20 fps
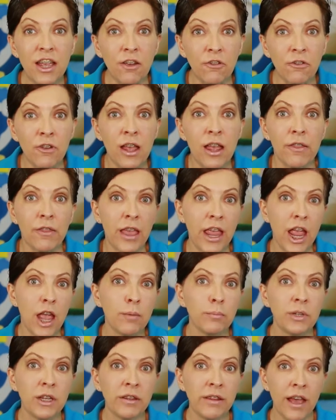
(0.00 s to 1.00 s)
if they
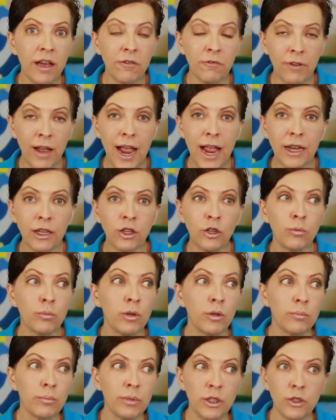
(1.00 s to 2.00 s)
emptied that
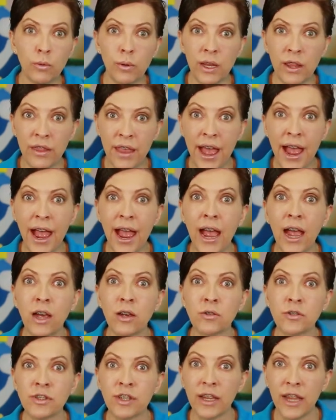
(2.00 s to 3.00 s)
vacuum between that
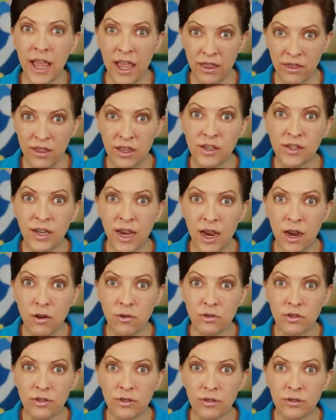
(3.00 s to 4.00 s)
house and this
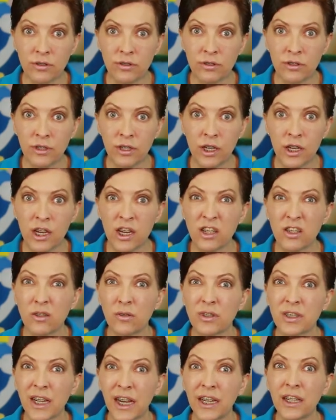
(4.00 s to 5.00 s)
house.
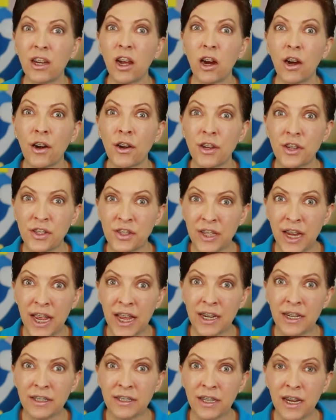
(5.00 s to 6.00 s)
So it's kind of hard to
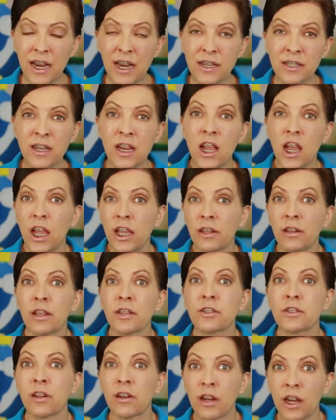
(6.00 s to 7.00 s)
sanitize
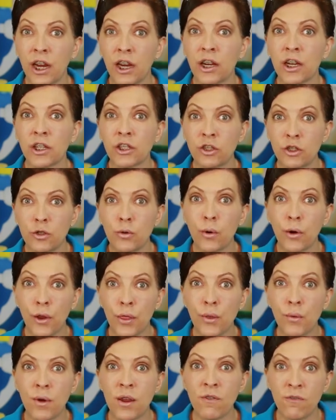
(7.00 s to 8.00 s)
unless they're carrying two or
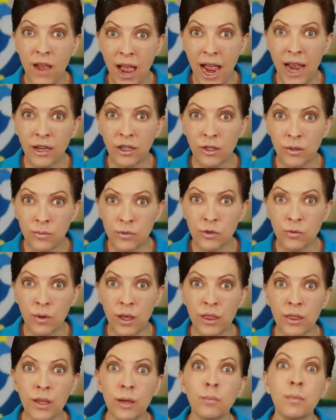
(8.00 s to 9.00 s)
three vacuums
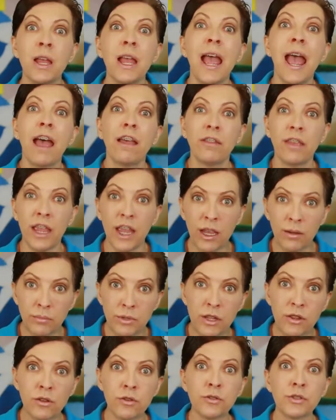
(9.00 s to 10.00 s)
with them and they
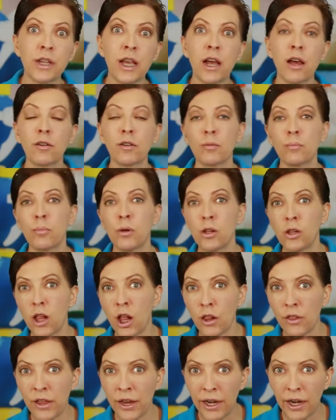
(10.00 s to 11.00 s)
empty those out and pull
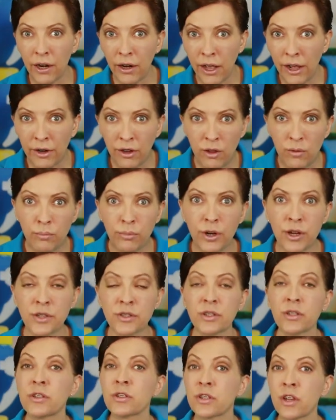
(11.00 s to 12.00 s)
all the hair out of the
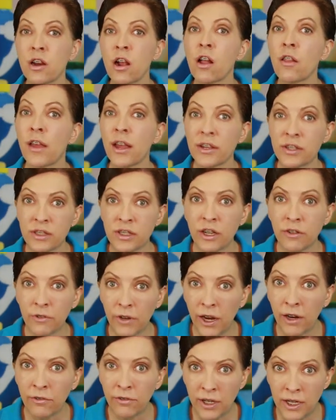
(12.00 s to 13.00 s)
bristles and all that stuff
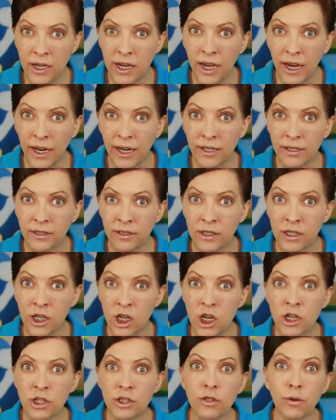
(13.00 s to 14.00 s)
every night.
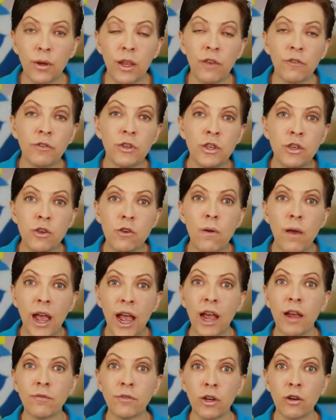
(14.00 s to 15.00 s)
So if you
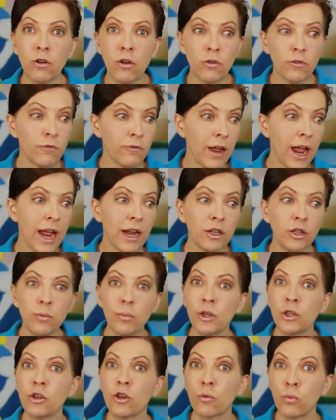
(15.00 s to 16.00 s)
have your own
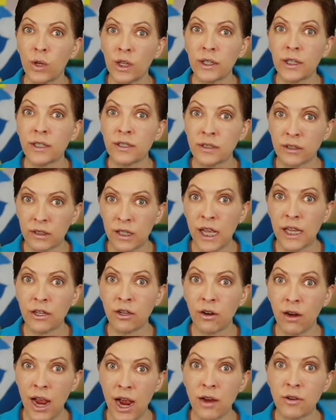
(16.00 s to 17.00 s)
vacuum and you're willing to
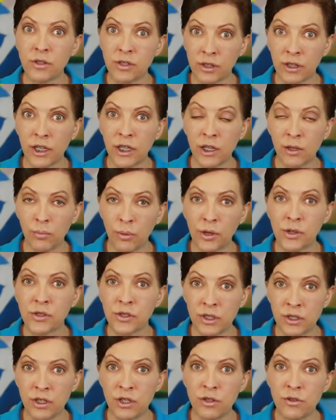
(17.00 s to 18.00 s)
let your house cleaning
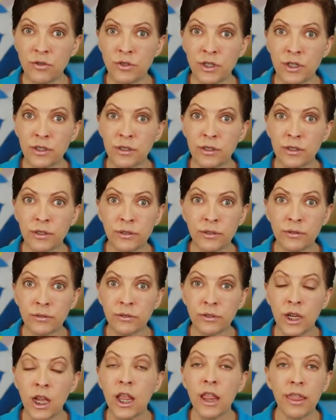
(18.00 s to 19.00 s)
person use it,
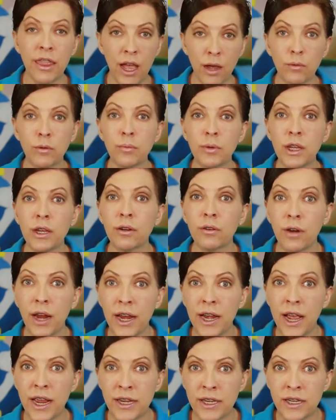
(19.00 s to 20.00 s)
that would be a
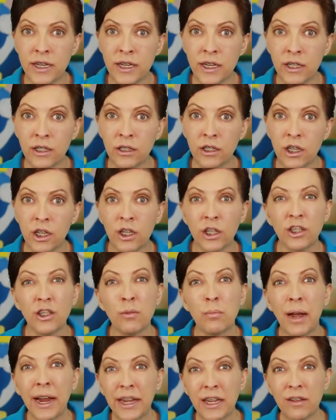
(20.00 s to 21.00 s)
great idea.
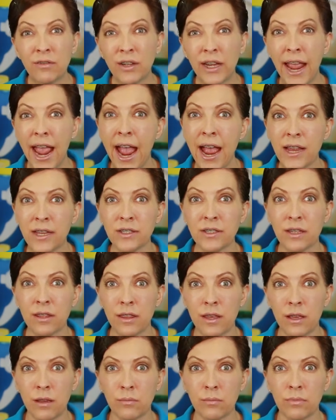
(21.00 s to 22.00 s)
You might even ask
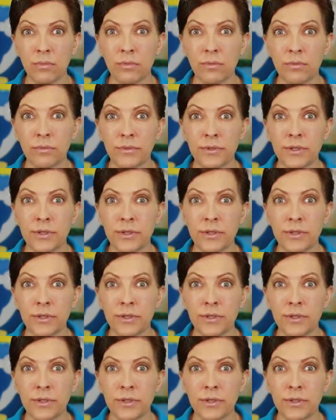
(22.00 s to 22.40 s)
them,